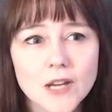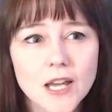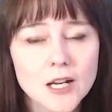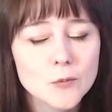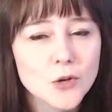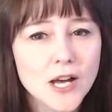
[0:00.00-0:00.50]

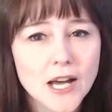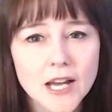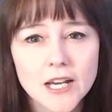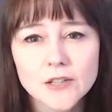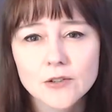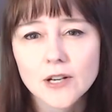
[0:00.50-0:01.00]
animal
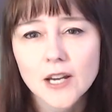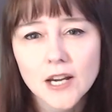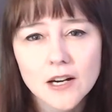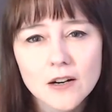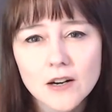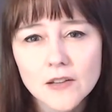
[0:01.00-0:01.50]
hide or
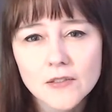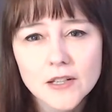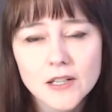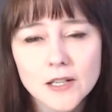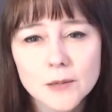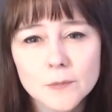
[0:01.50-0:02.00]
hair on
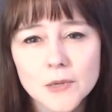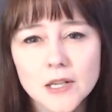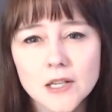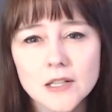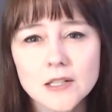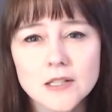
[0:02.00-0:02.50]
them.
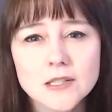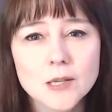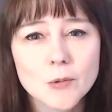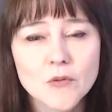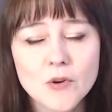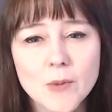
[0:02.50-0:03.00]
Some
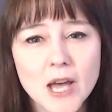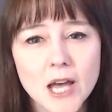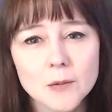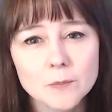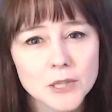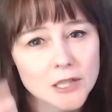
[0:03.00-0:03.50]
of them
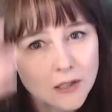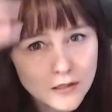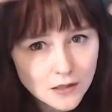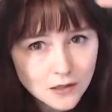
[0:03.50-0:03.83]
had big